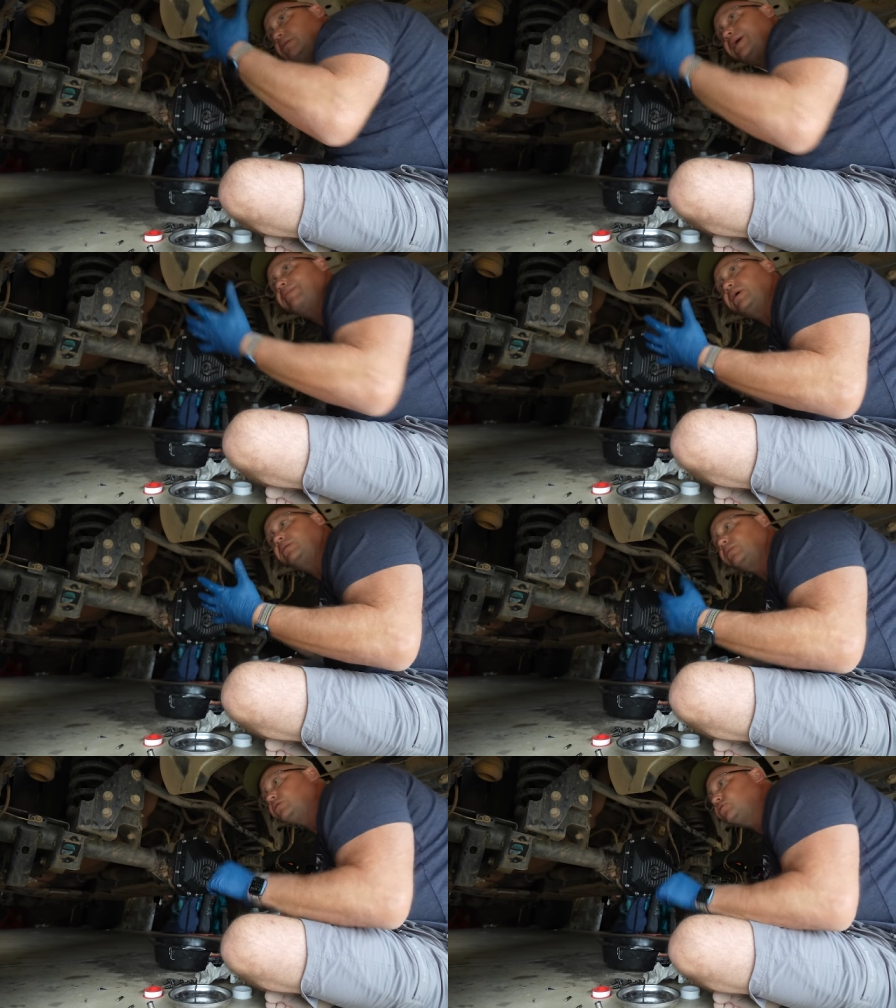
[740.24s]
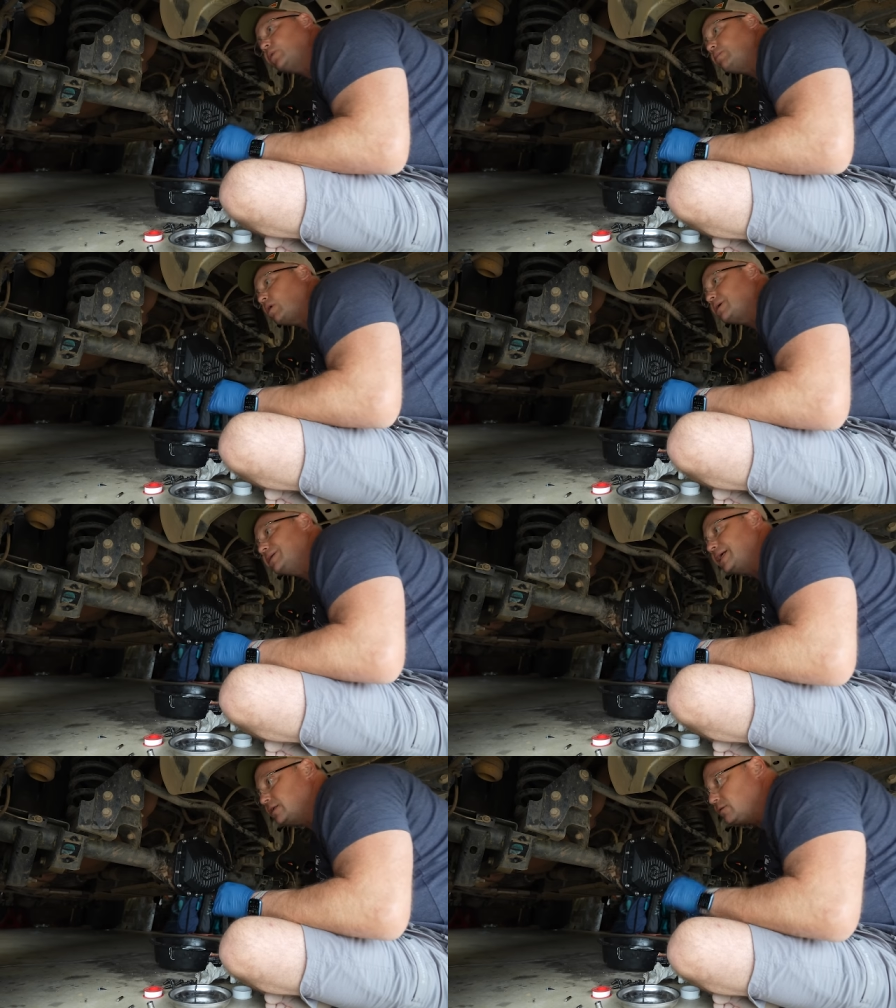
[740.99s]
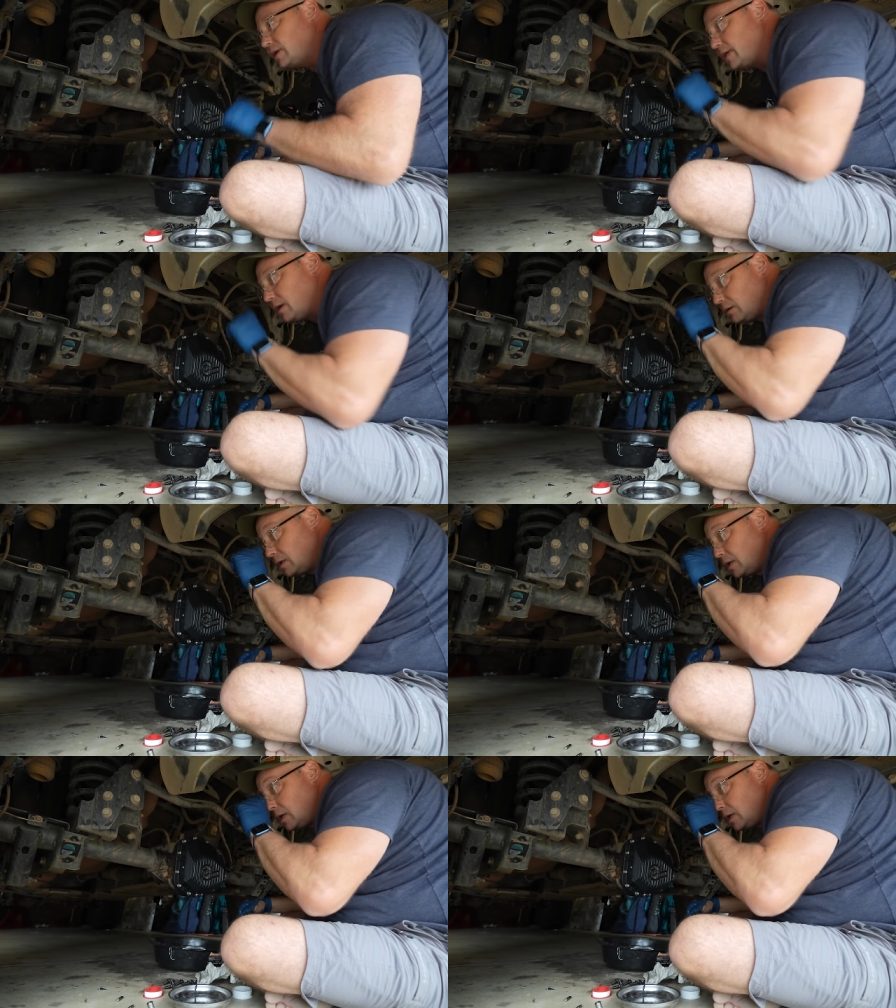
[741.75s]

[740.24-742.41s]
don't have my rear sway bar connected right now,